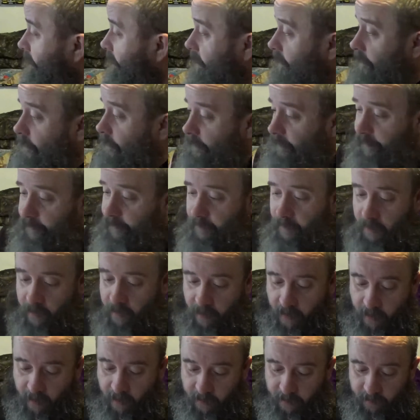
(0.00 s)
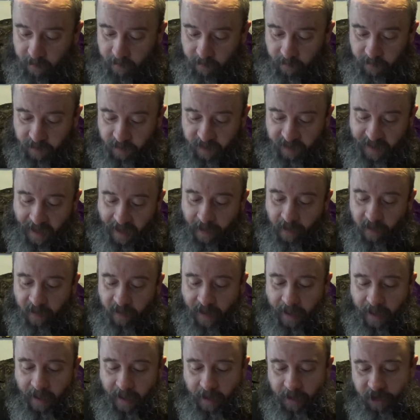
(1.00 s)
this on
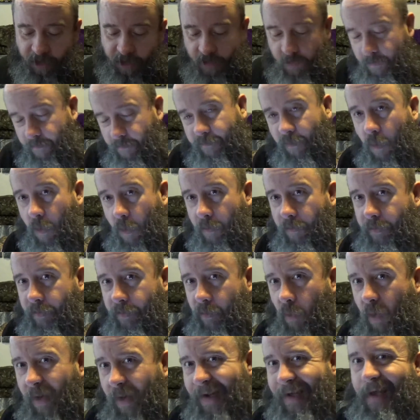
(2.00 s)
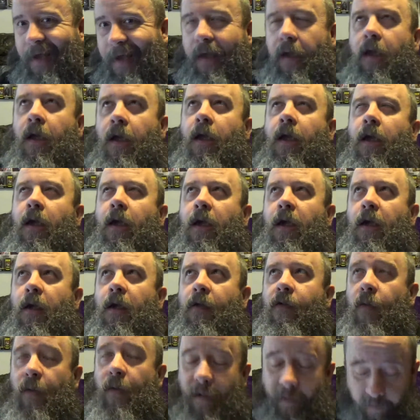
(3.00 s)
Saturday, June 4th,
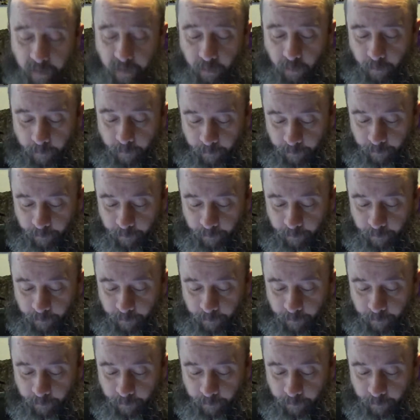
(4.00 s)
2022.